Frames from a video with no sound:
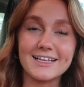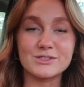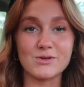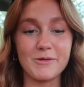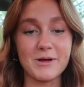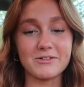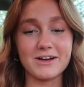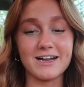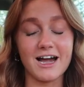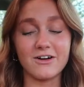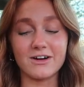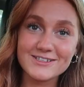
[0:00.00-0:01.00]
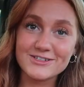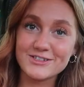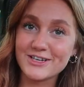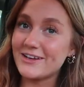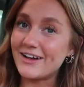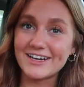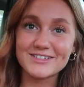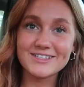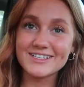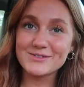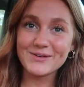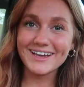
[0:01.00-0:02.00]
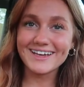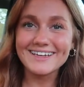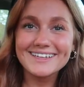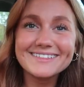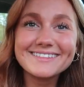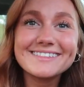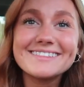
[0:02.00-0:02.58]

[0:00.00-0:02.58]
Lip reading: That's where I'm at right now. See you guys this week.